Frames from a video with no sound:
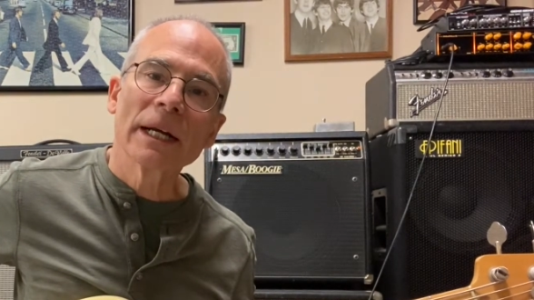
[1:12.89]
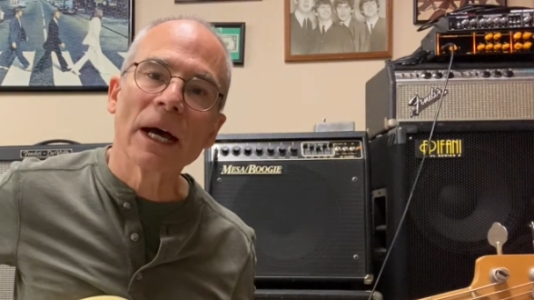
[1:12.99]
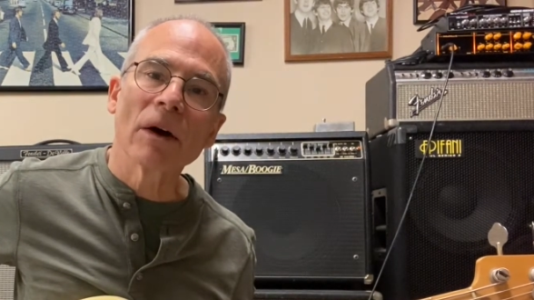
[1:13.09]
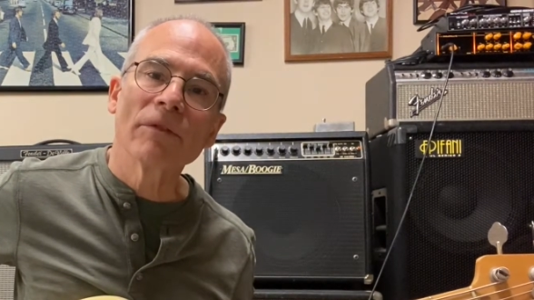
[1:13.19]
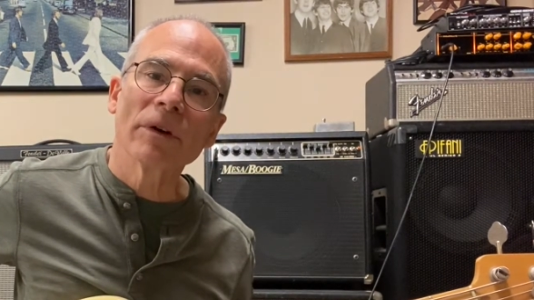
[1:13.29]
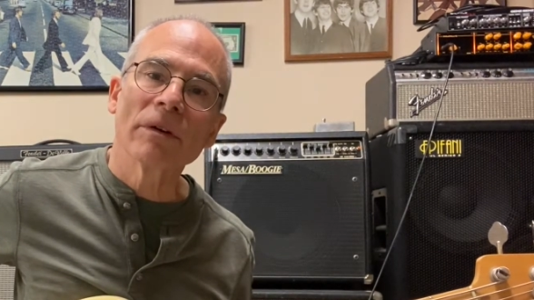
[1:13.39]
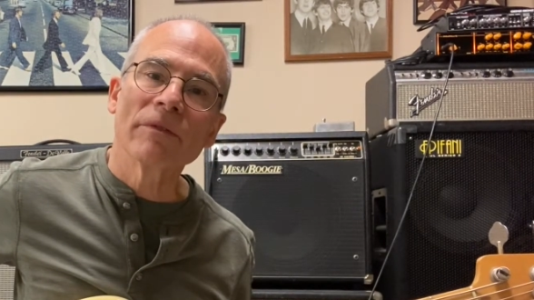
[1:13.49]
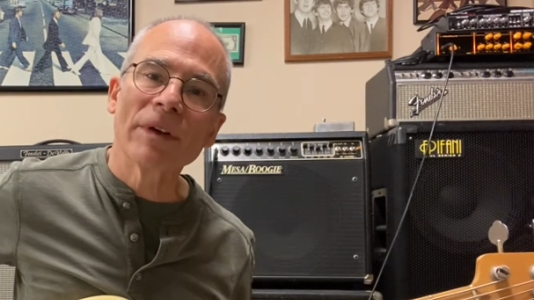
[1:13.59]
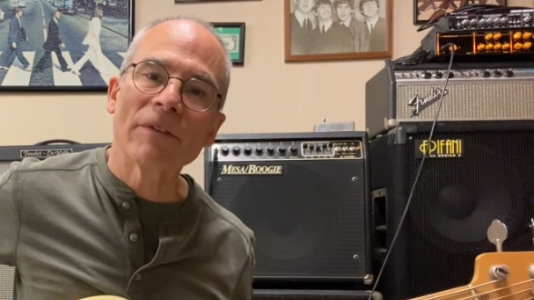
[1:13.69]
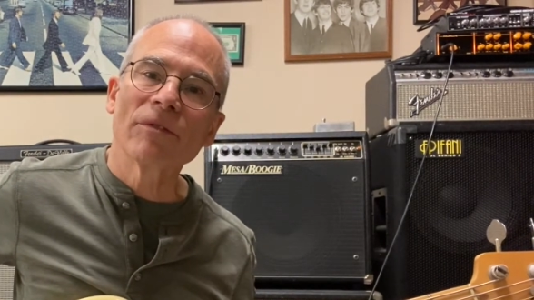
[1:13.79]
Now, if
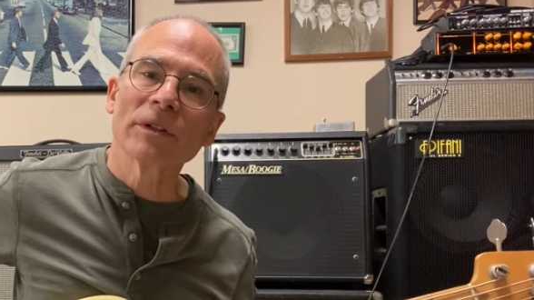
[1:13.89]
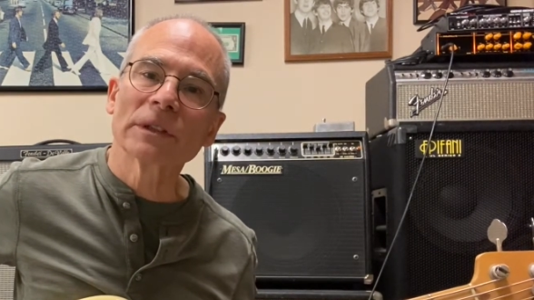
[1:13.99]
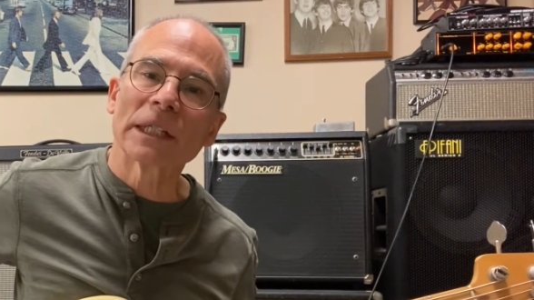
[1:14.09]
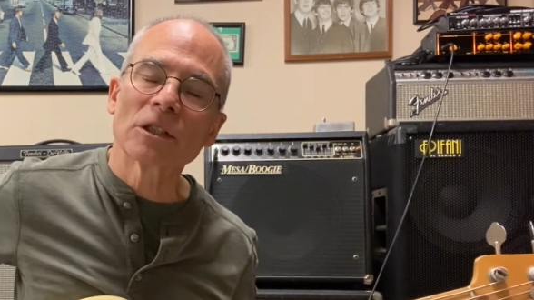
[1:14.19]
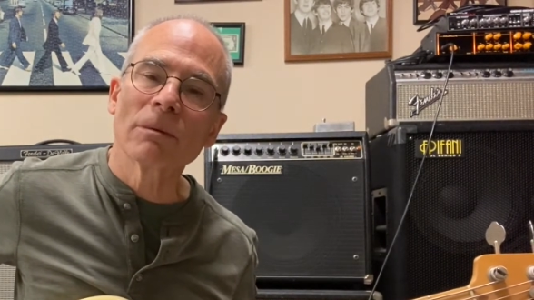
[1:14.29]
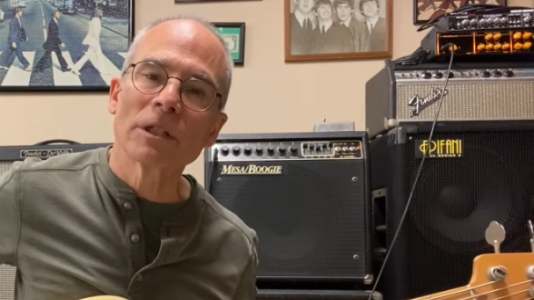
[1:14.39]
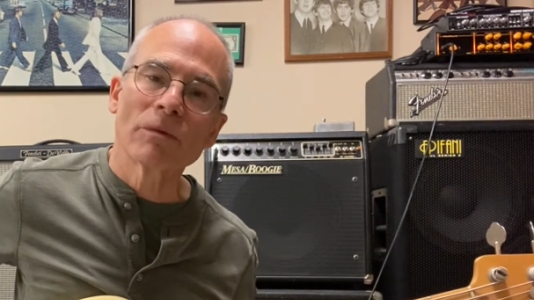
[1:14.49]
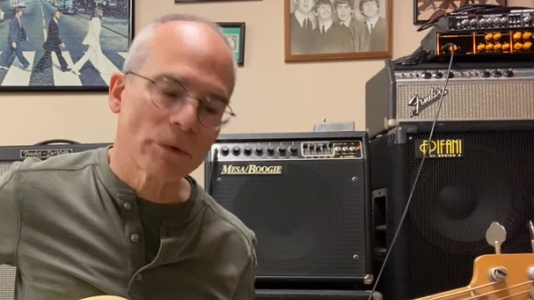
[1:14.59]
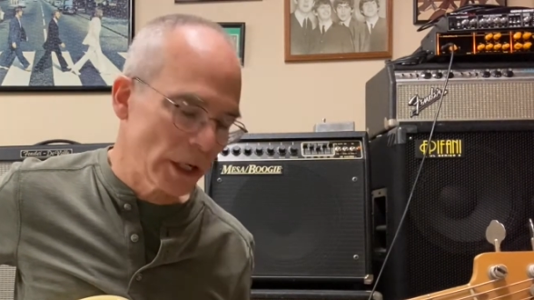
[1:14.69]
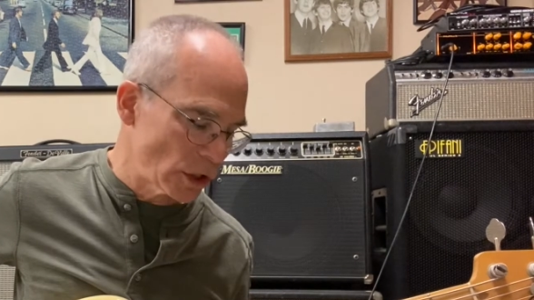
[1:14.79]
that feels like too much
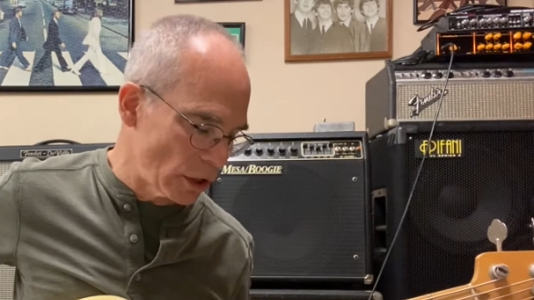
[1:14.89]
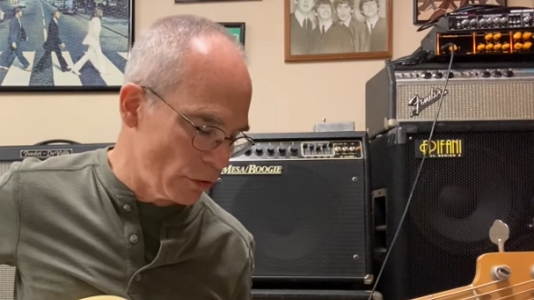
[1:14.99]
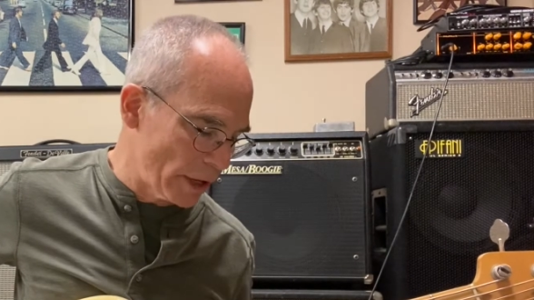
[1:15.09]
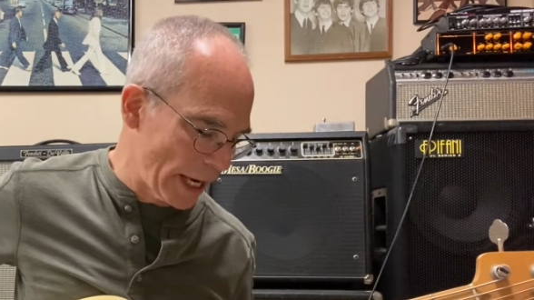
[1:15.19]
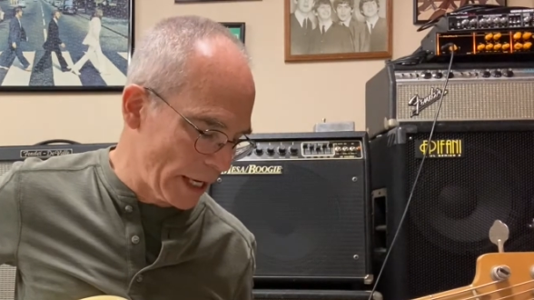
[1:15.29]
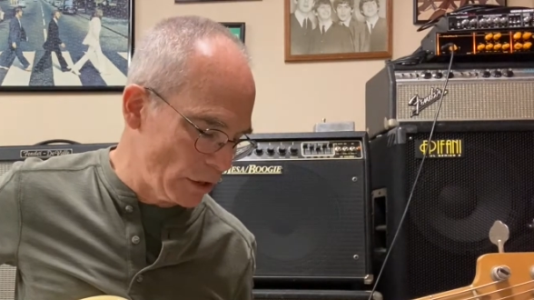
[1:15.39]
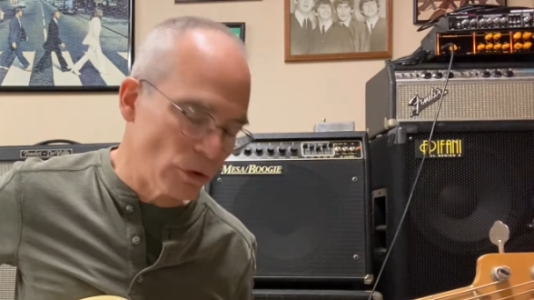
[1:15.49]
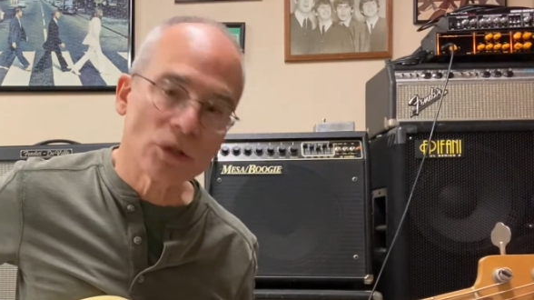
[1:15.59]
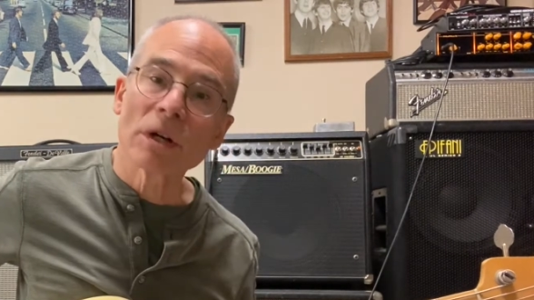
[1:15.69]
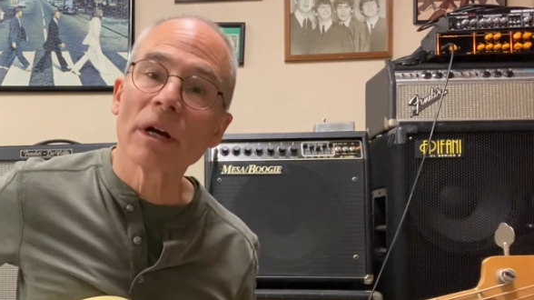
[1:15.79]
reach, you can
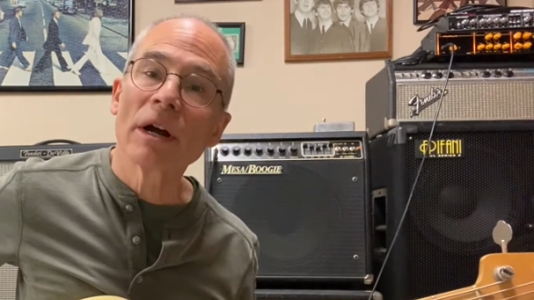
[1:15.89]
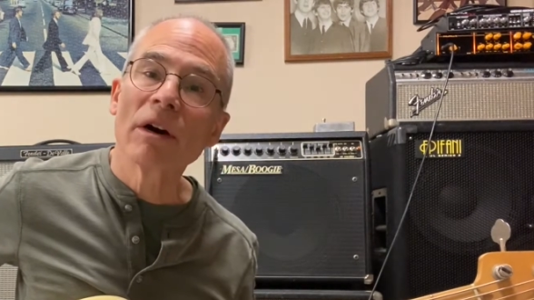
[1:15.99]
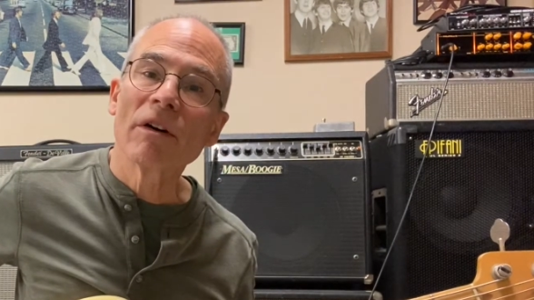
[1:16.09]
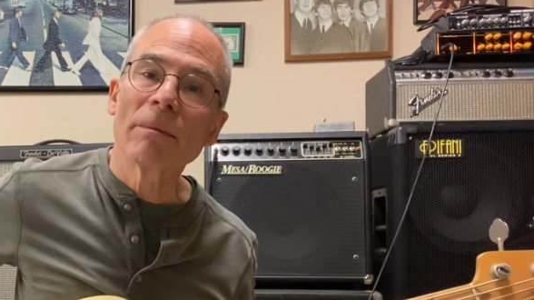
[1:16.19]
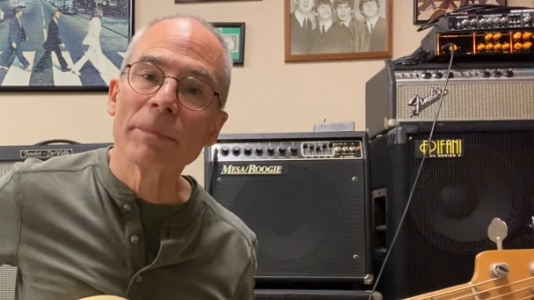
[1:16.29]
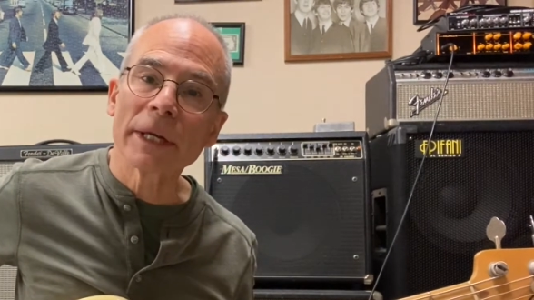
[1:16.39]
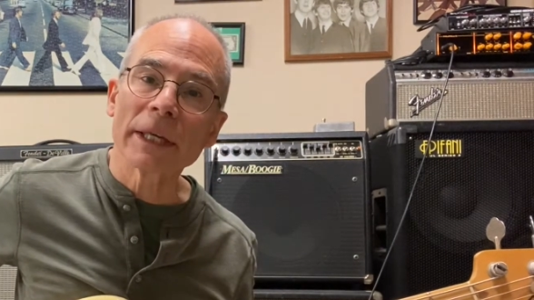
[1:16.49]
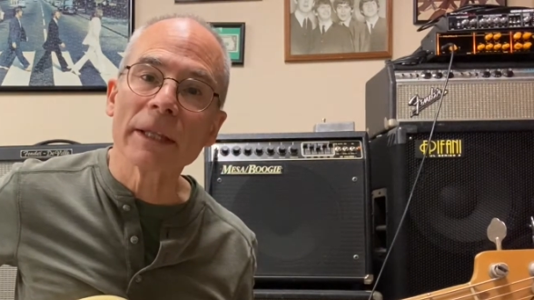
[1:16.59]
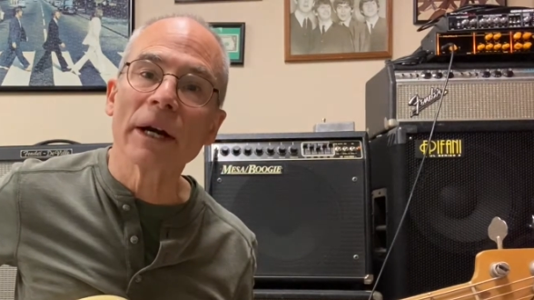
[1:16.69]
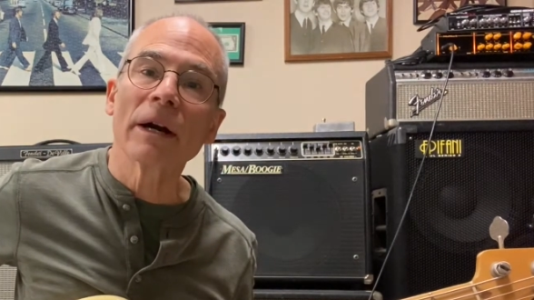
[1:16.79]
use your
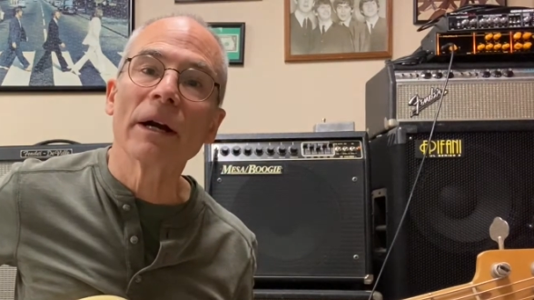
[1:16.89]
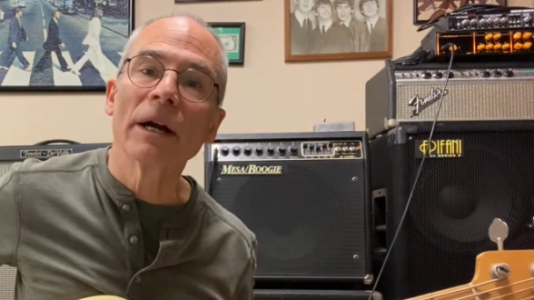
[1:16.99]
pinky there.